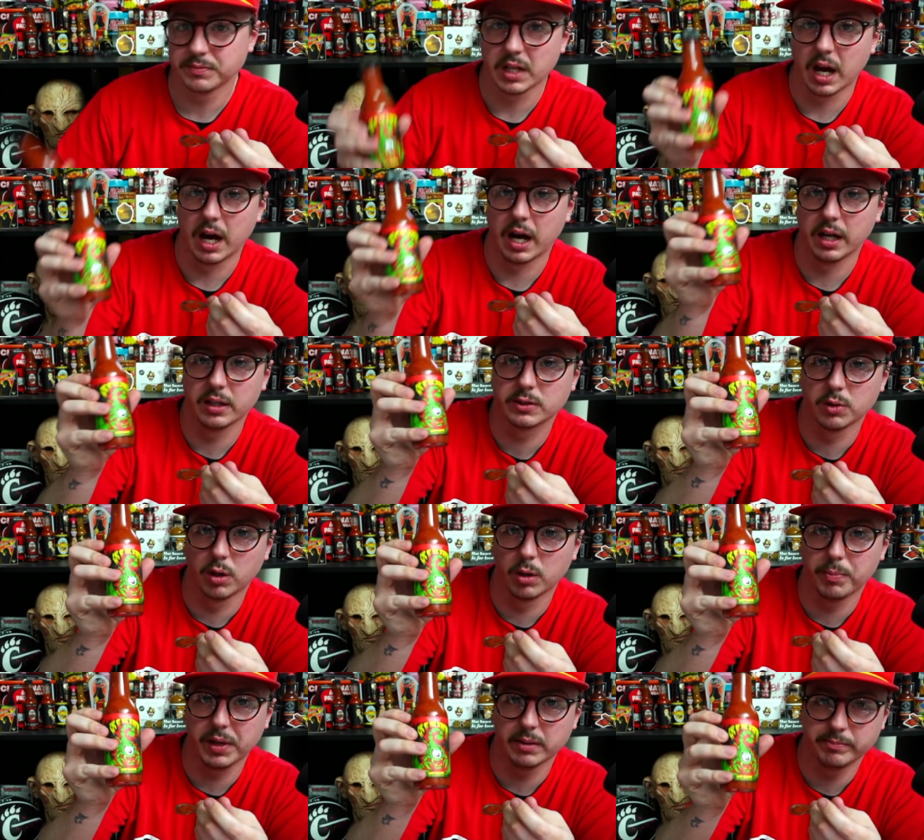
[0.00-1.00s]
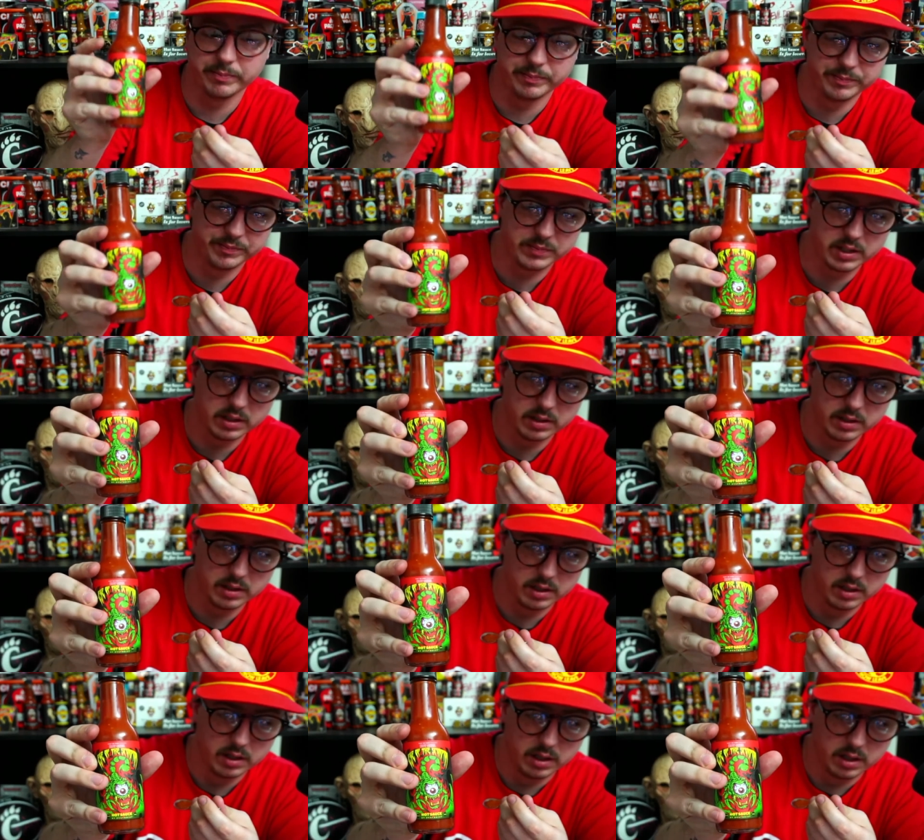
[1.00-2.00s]
Eye of the Scorpion
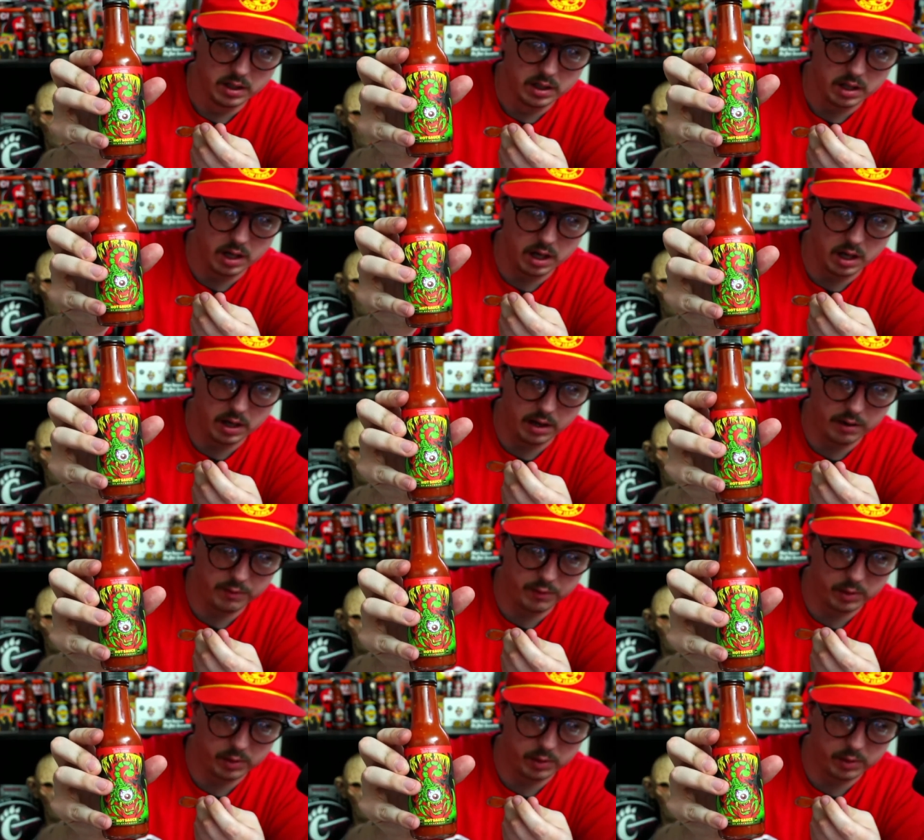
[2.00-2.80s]
uh, from